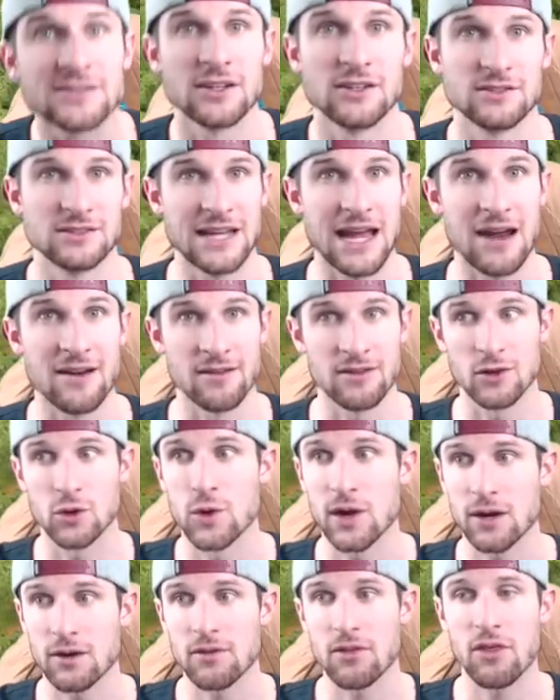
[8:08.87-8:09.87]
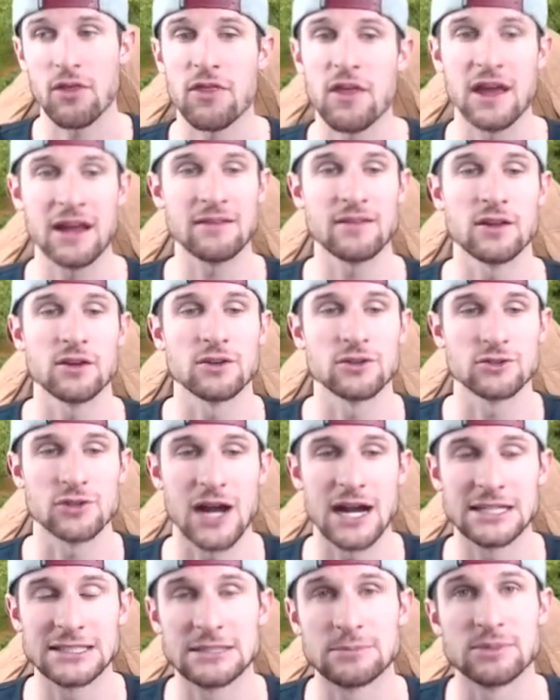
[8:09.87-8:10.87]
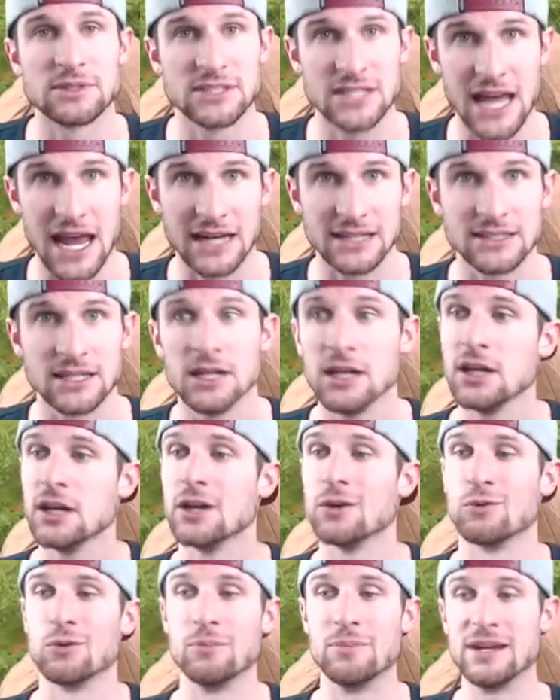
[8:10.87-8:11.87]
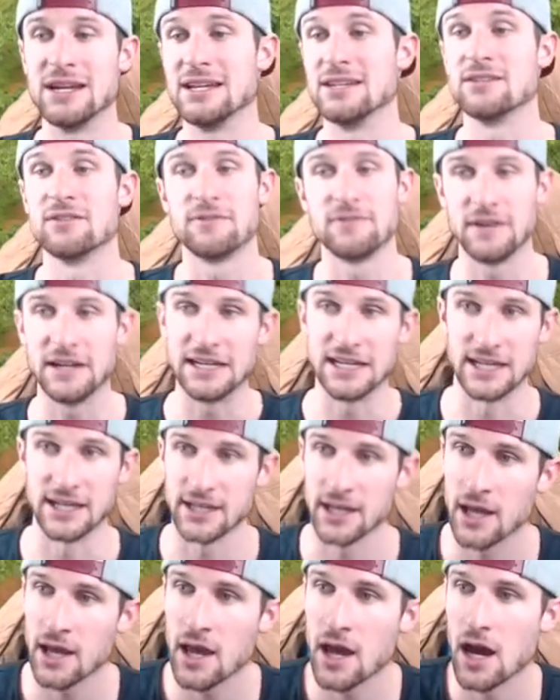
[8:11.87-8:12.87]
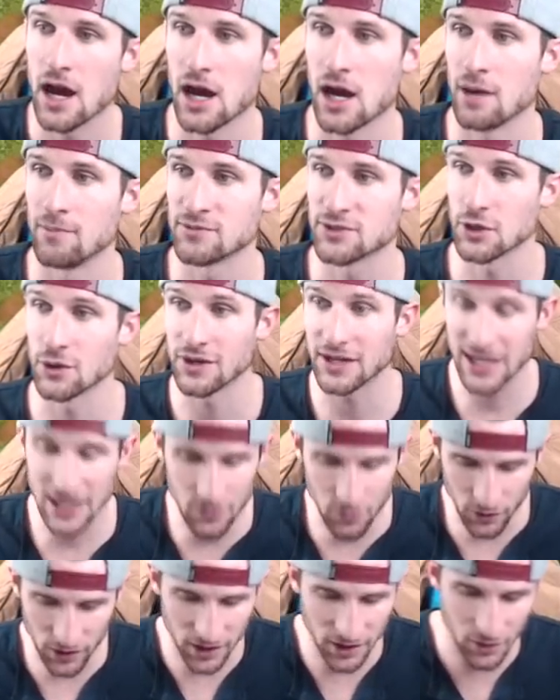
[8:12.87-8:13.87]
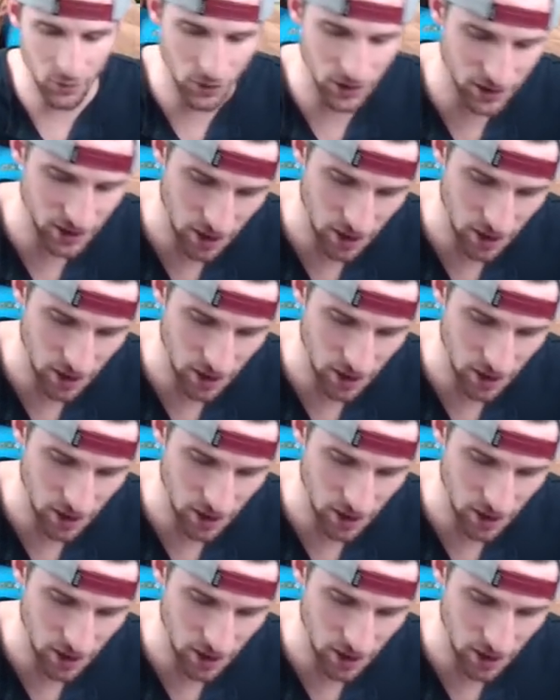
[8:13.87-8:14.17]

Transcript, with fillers: goes down, and the quicker the thing that you're trying to protect will be defeated. Um, so again, we're going to work